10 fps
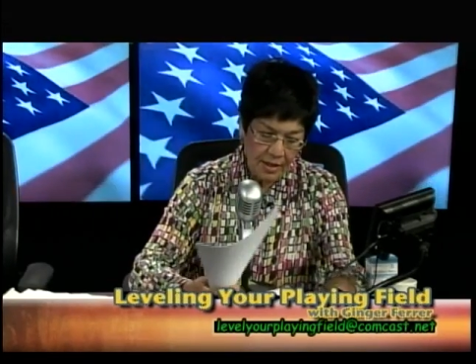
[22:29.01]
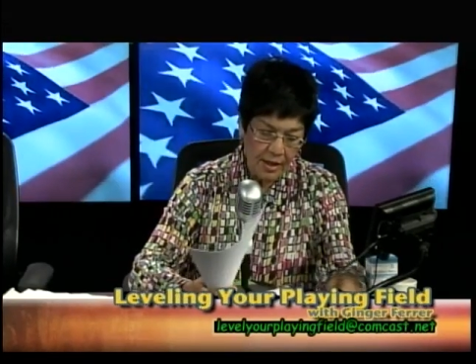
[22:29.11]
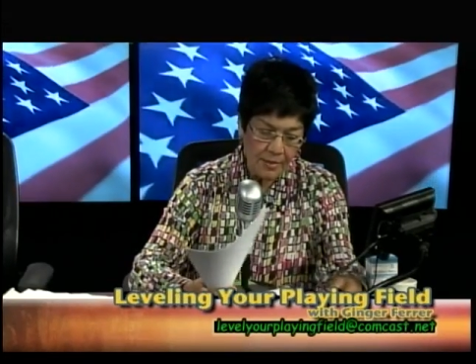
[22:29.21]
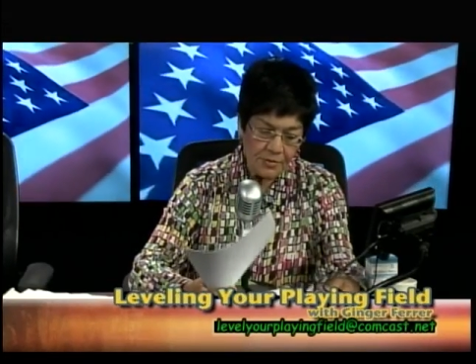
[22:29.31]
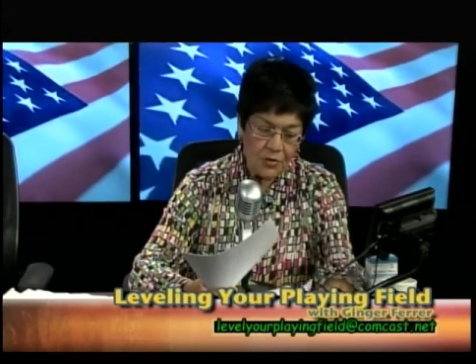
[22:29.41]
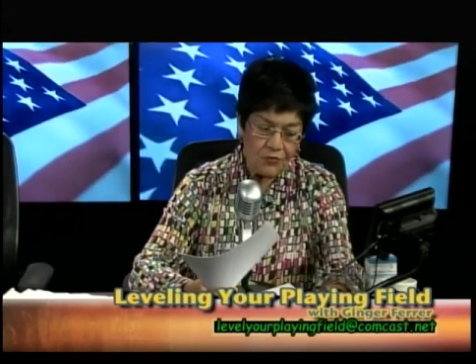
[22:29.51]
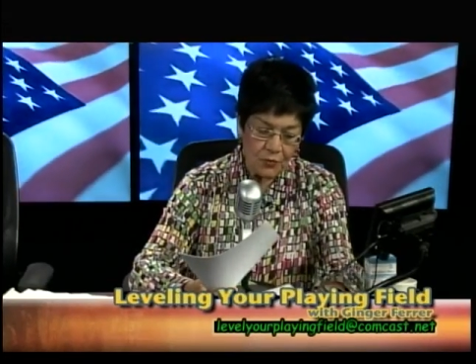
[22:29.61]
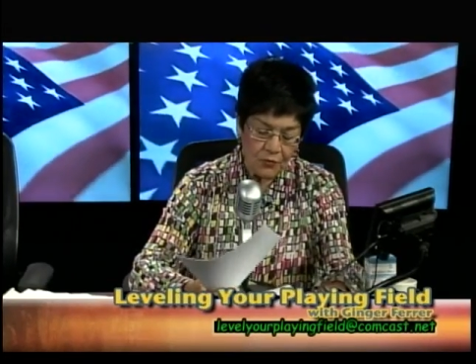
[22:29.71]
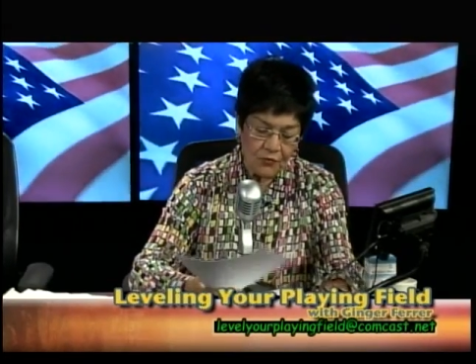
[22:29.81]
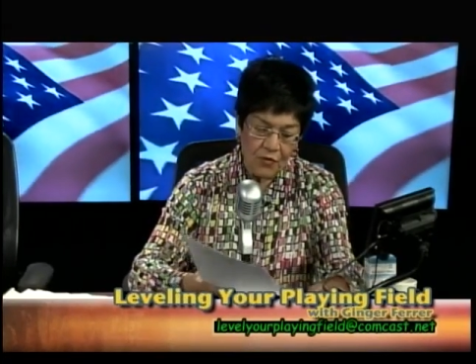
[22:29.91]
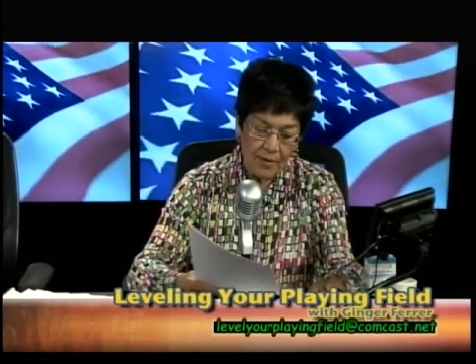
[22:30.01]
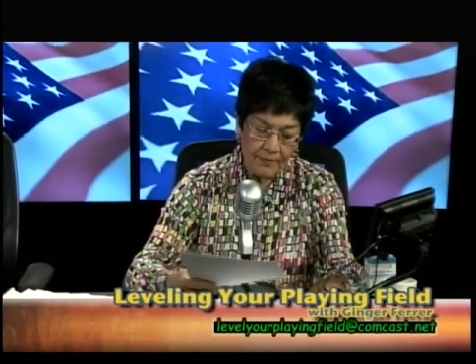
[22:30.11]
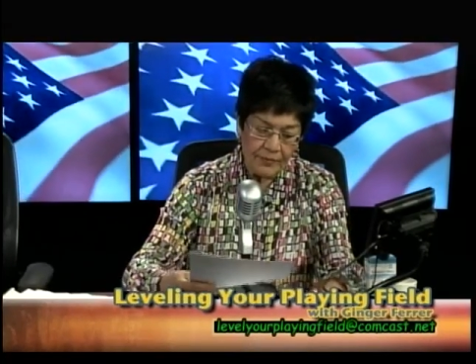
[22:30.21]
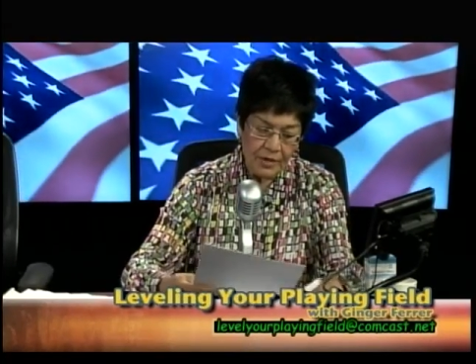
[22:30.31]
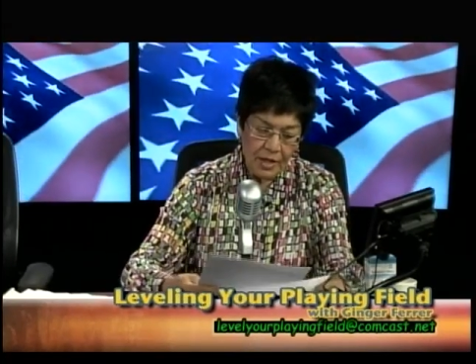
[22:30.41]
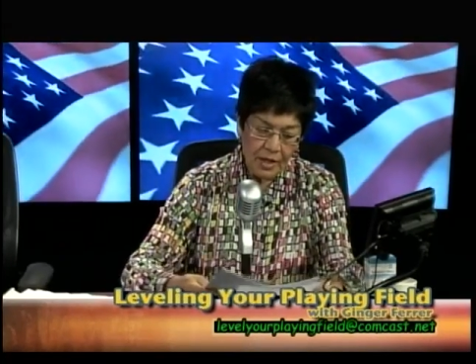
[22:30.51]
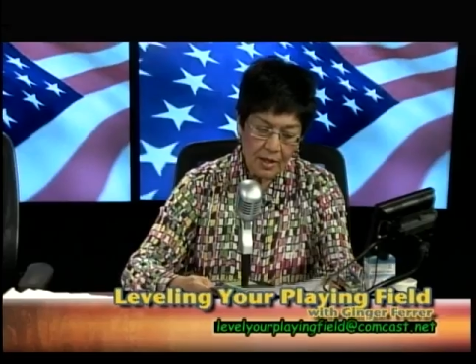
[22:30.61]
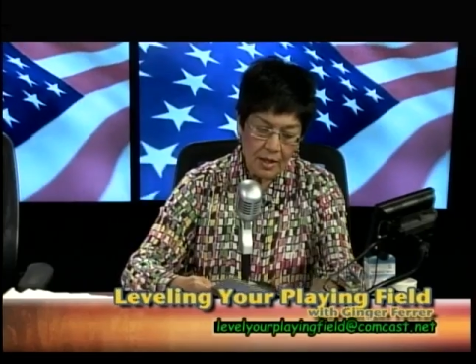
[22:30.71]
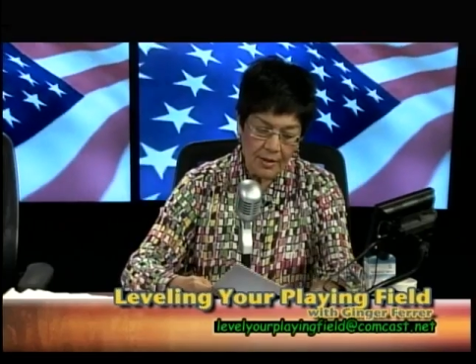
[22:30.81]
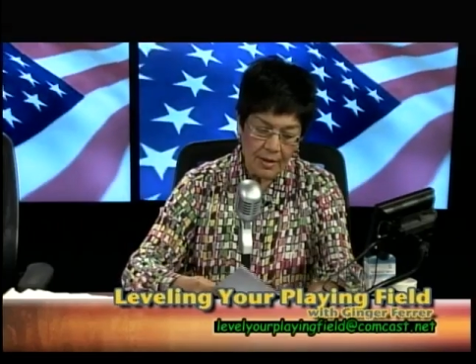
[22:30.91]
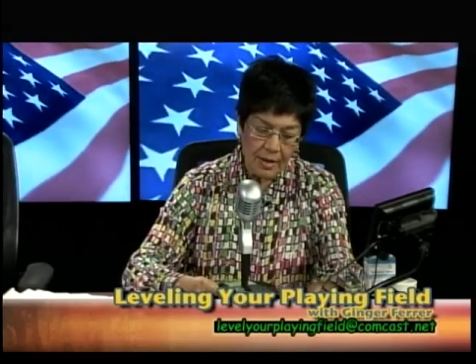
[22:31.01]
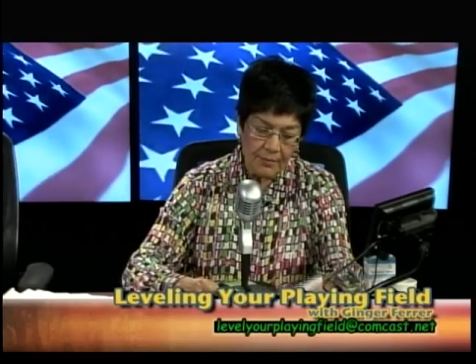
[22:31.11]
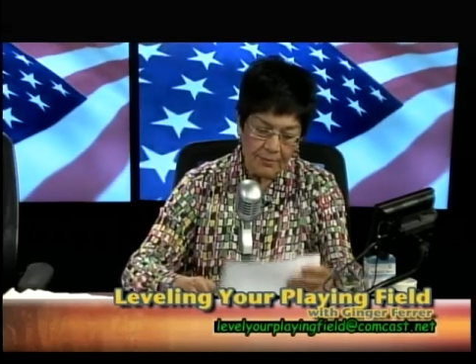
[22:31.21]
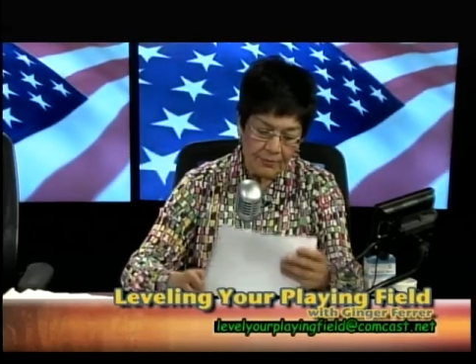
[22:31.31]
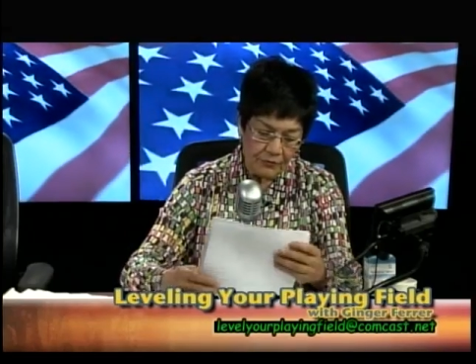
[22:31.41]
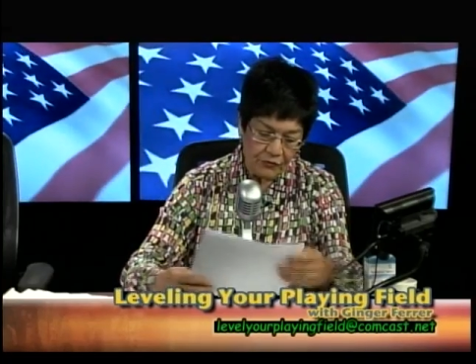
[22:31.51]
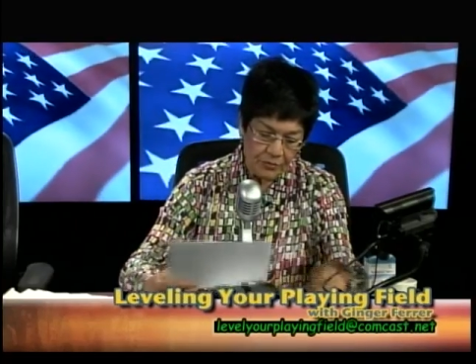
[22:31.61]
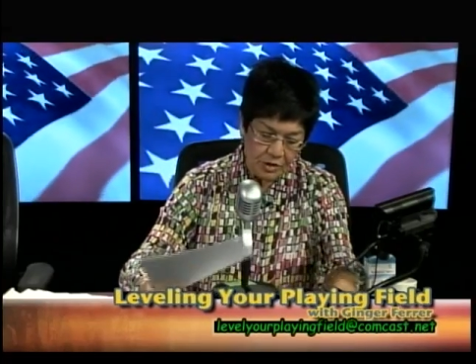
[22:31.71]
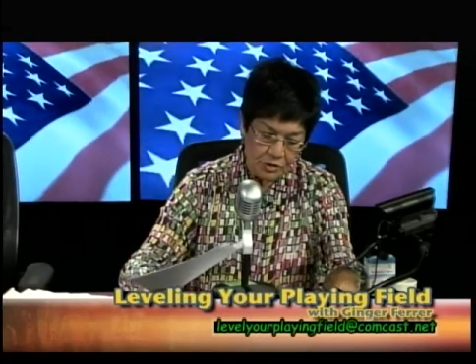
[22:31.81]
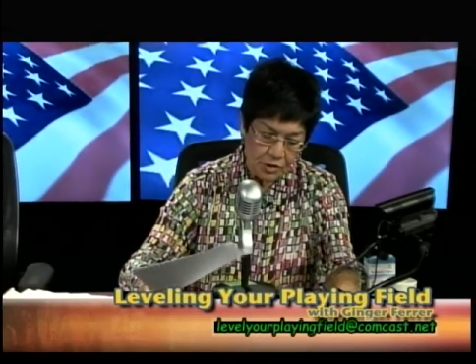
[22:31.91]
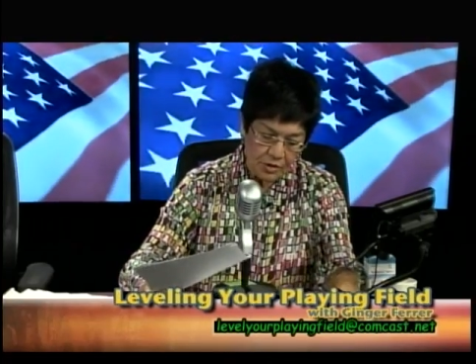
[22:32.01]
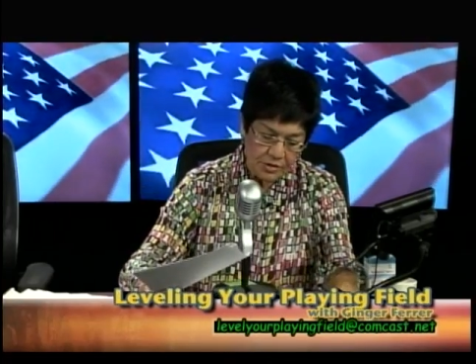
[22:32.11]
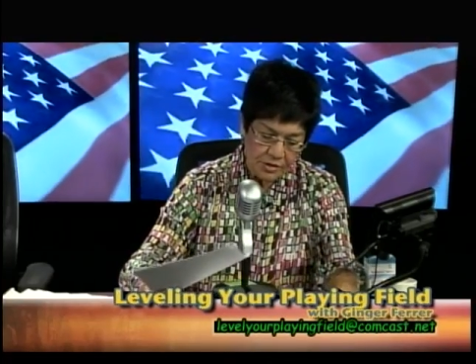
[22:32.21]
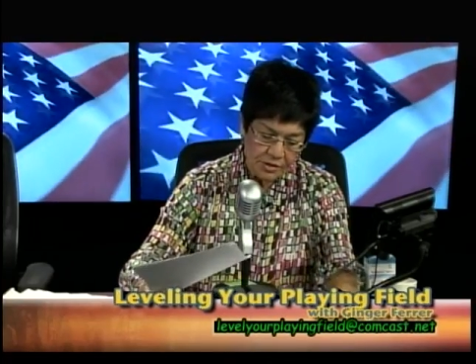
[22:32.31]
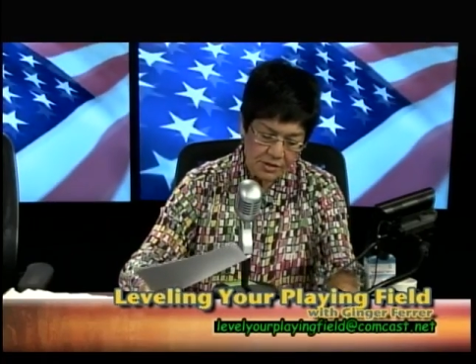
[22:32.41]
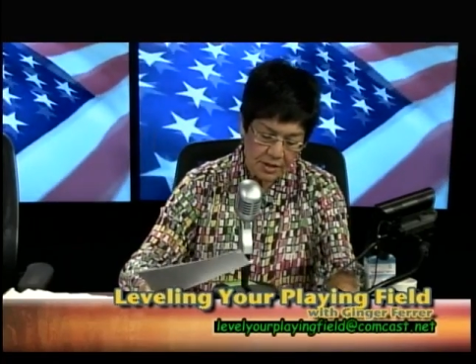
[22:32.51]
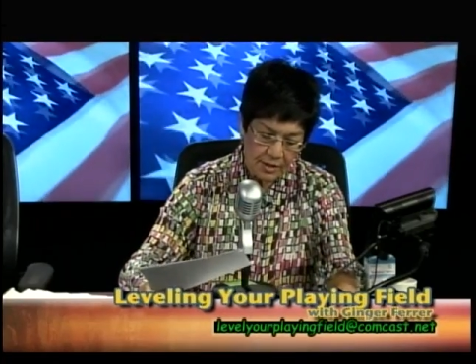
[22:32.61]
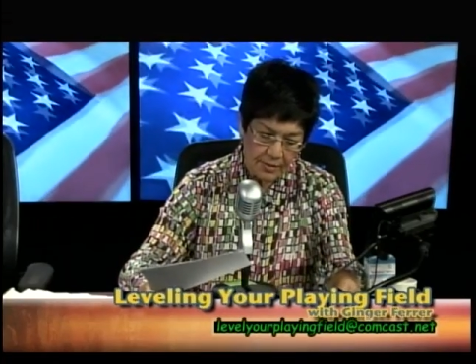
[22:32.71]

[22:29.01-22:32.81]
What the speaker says: comes from the charges